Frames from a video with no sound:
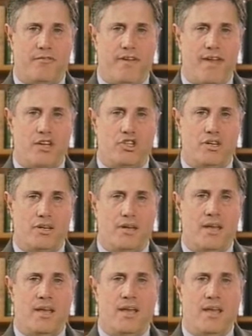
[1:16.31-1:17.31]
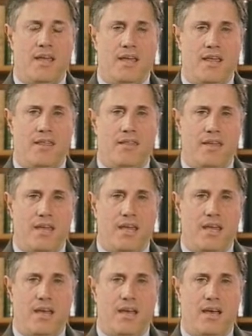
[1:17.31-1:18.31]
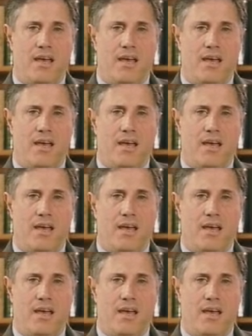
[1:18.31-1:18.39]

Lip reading: fashion, the